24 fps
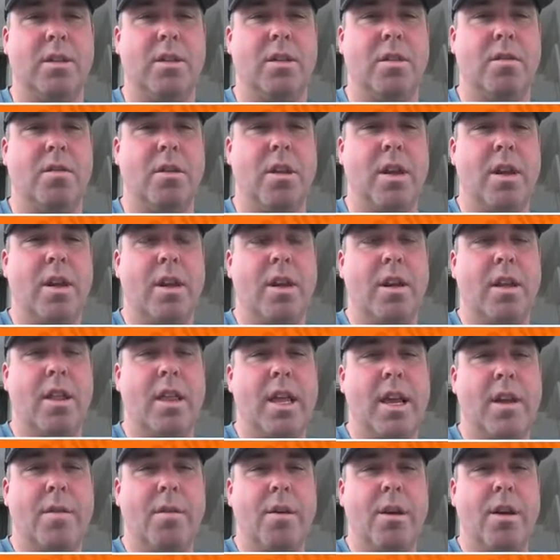So
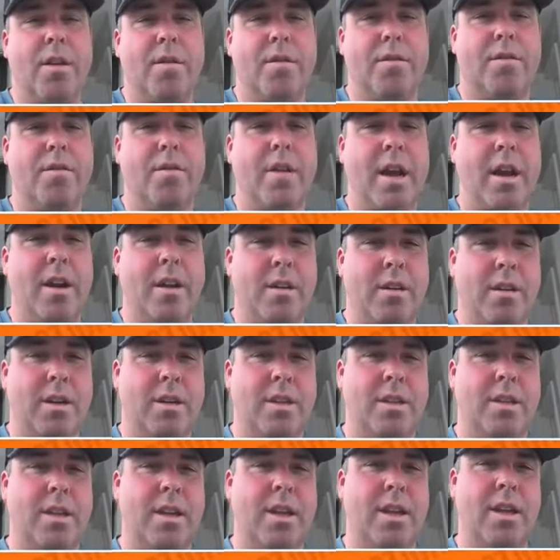they were a
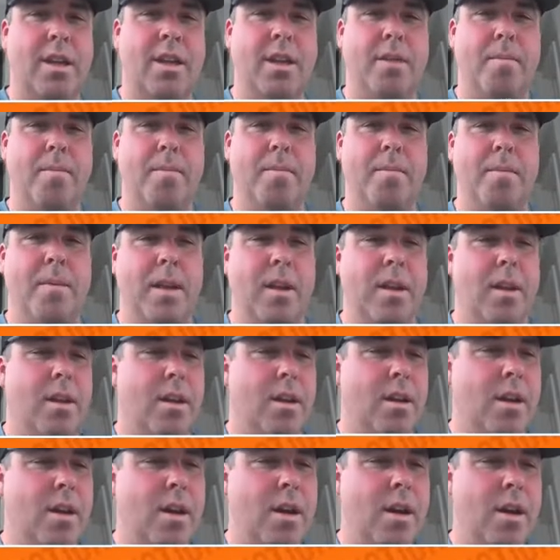veteran team
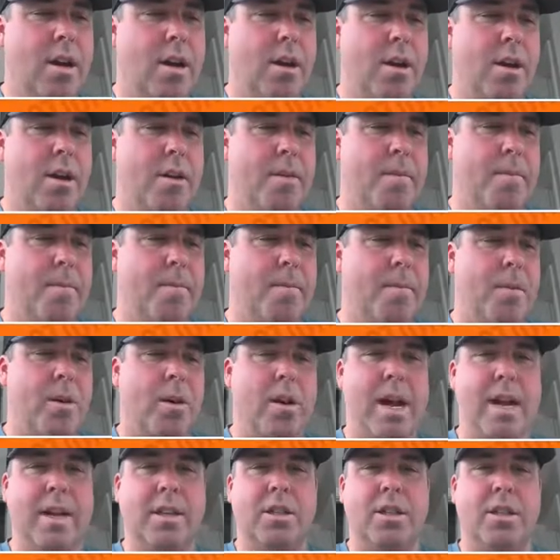um,
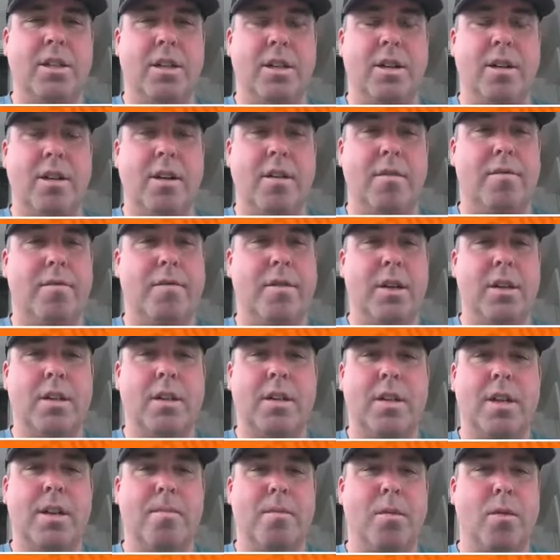last year and a
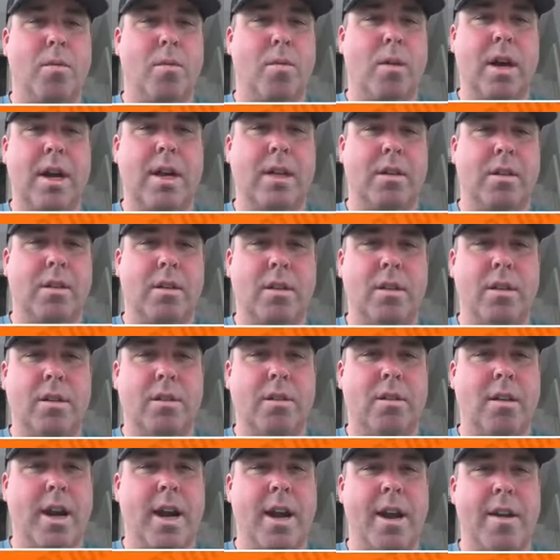fun team to watch. All,
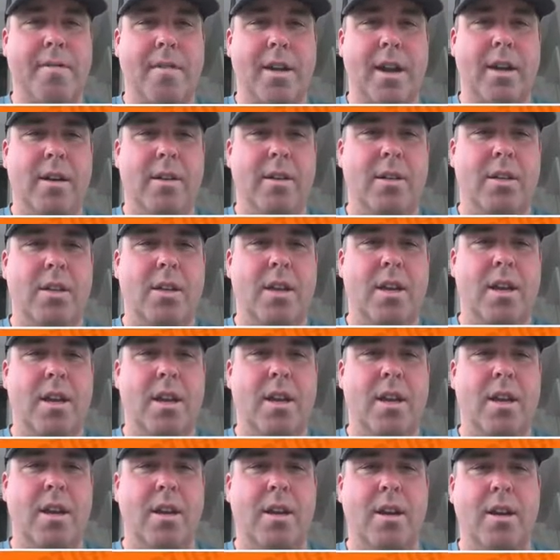a lot of
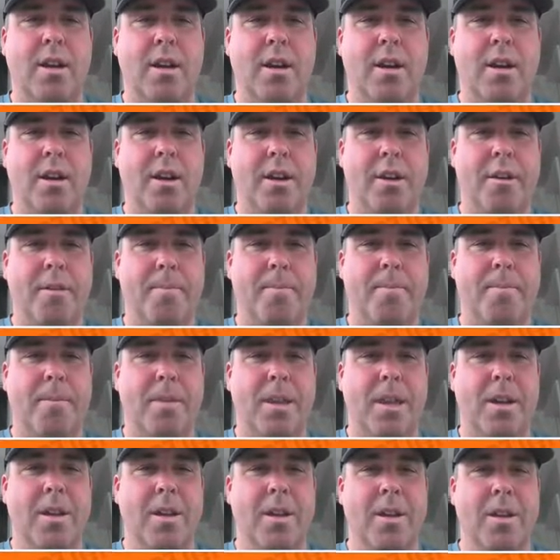energy. Um,
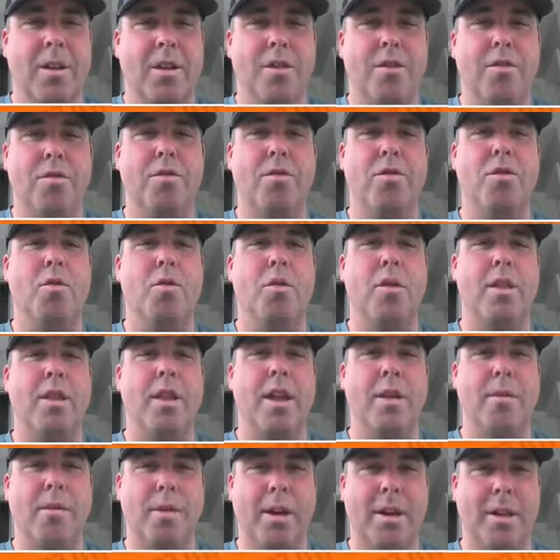you knew when
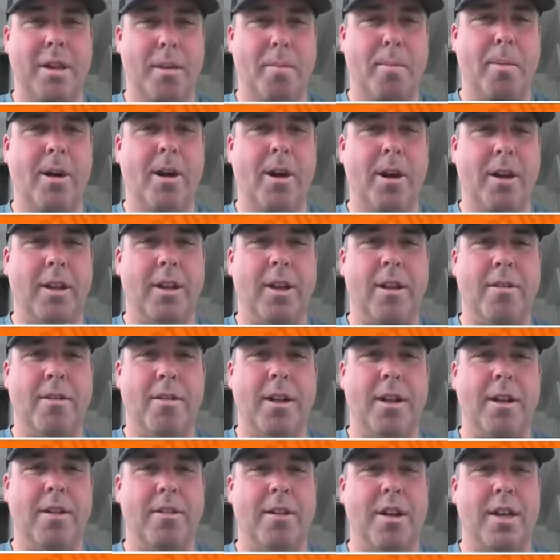they were at the park. They
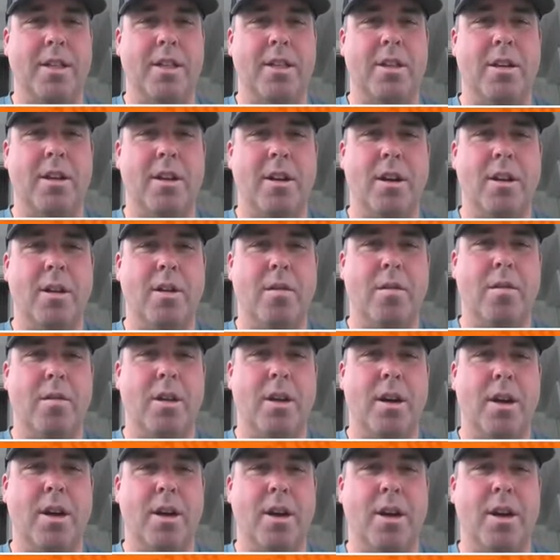were going to let you know,
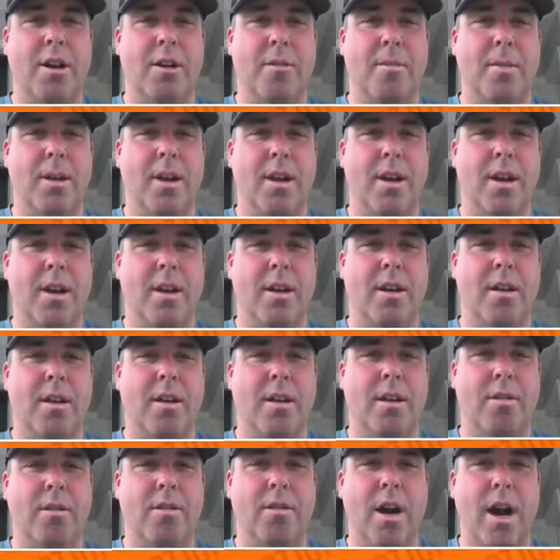um, and
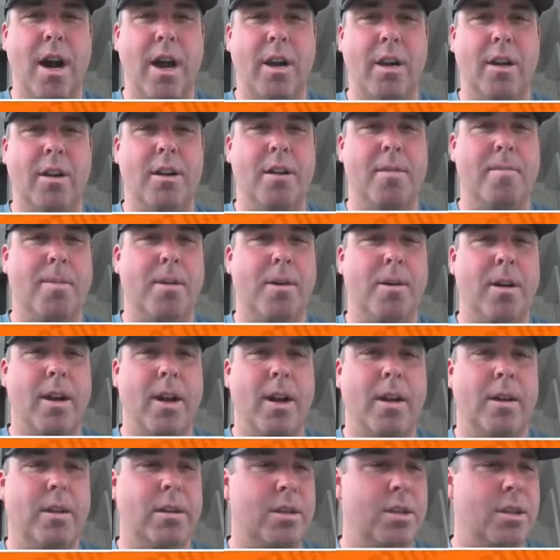a lot of good
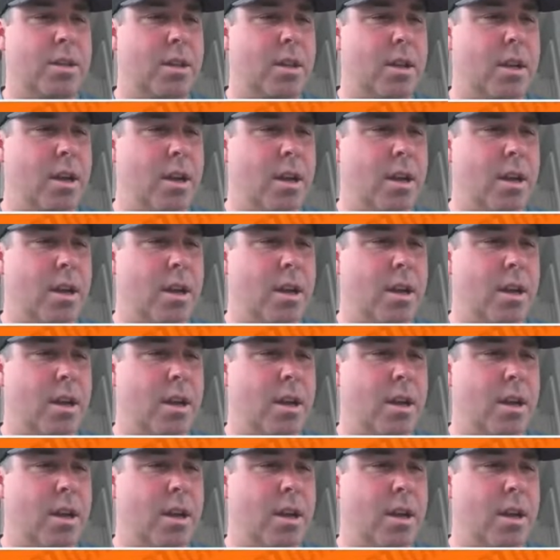players.